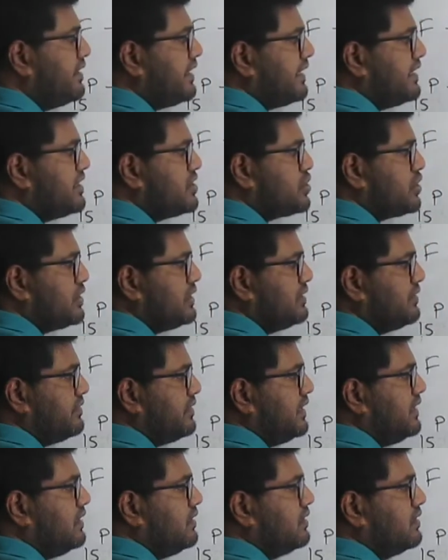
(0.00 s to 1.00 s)
energy
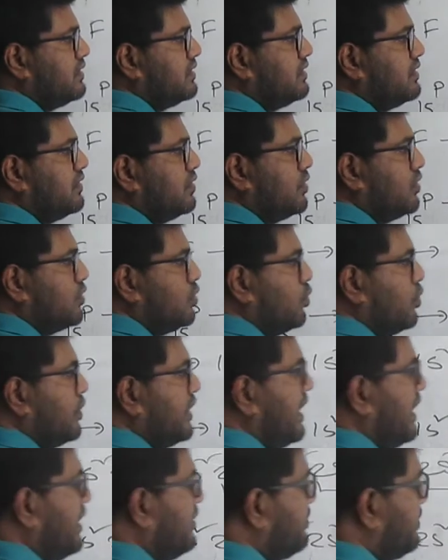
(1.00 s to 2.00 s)
level, we
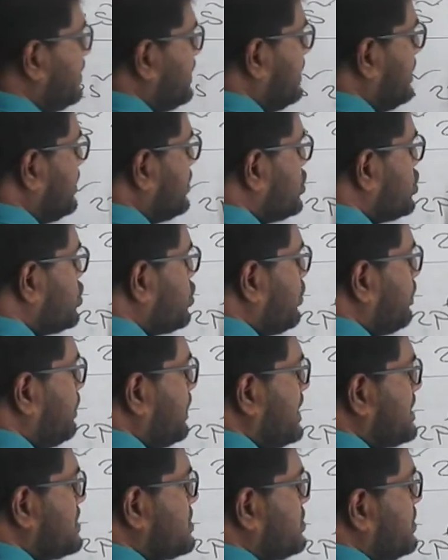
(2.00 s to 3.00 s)
have 2
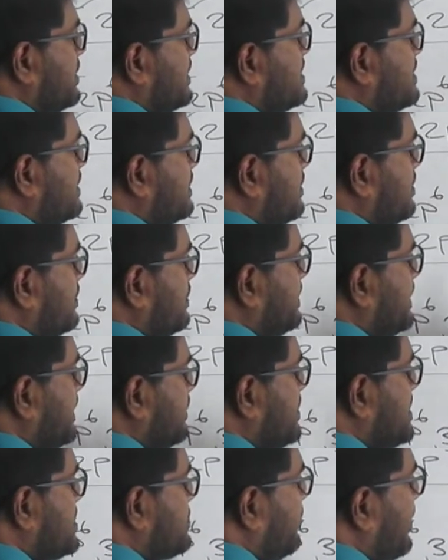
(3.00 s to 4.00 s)
plus 3, that
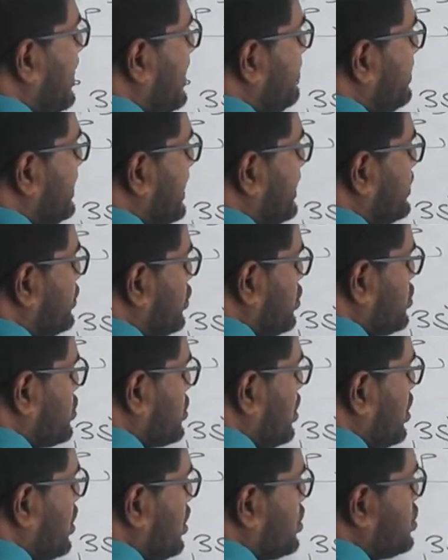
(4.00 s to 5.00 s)
means 5 electrons.
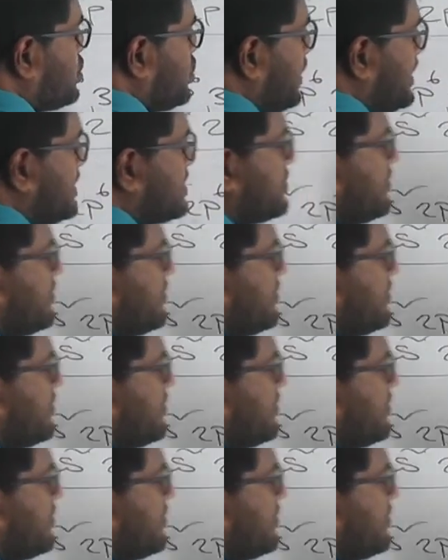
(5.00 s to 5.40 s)
So its